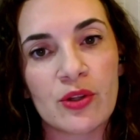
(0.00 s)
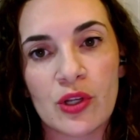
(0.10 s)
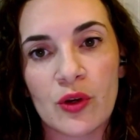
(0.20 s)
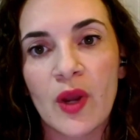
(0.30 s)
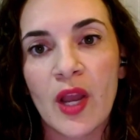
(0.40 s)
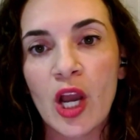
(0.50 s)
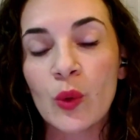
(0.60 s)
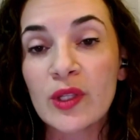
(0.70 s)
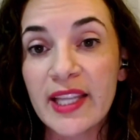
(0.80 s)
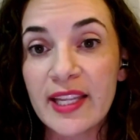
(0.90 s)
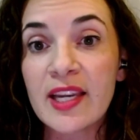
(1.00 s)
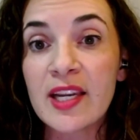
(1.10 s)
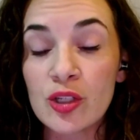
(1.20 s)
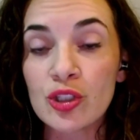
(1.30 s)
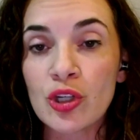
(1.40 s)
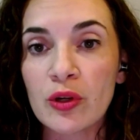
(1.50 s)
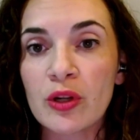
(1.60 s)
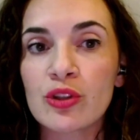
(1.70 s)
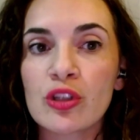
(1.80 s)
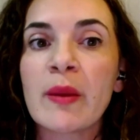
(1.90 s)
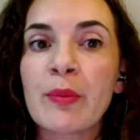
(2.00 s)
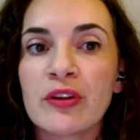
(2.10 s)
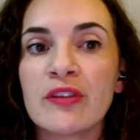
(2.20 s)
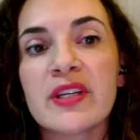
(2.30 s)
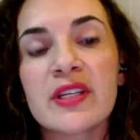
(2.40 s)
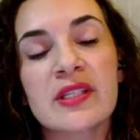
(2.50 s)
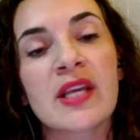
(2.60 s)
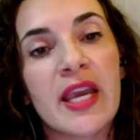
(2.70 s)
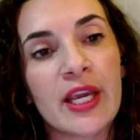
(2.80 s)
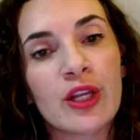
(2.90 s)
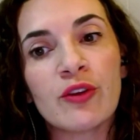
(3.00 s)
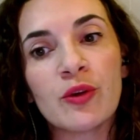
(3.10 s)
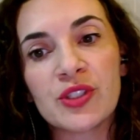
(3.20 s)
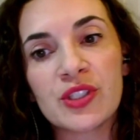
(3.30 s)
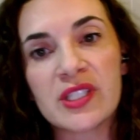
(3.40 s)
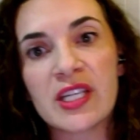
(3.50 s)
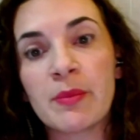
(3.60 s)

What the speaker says: so we'll link that in the show notes to my previous interview with Jacinda.